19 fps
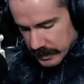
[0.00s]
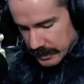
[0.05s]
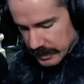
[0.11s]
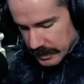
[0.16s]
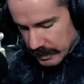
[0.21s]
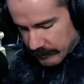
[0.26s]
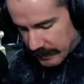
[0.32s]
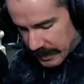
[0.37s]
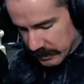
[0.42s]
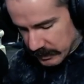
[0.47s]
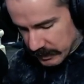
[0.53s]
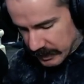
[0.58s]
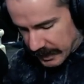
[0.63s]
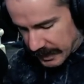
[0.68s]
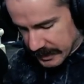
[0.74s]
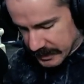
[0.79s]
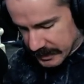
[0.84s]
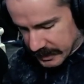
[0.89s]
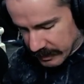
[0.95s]
metal
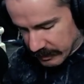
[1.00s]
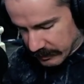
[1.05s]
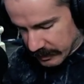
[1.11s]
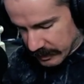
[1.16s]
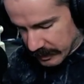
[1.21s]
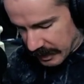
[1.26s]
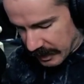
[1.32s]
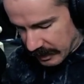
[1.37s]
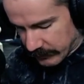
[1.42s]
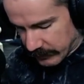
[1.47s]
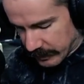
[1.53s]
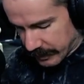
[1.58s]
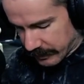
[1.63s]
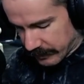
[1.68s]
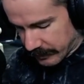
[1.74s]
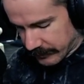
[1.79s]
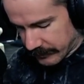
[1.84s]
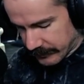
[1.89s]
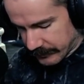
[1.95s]
case here that it came
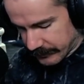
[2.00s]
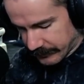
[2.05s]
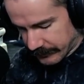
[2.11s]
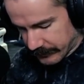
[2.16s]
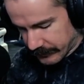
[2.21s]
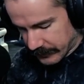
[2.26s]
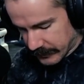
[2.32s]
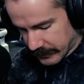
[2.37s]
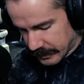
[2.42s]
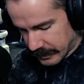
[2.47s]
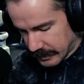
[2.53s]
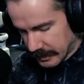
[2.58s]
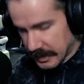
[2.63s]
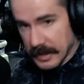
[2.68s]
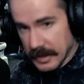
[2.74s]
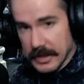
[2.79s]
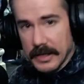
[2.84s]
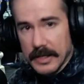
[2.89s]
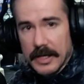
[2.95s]
with.
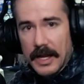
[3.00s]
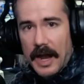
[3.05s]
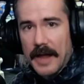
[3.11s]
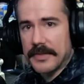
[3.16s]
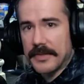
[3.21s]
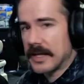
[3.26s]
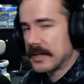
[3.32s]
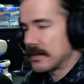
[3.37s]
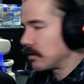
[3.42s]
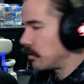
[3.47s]
And then the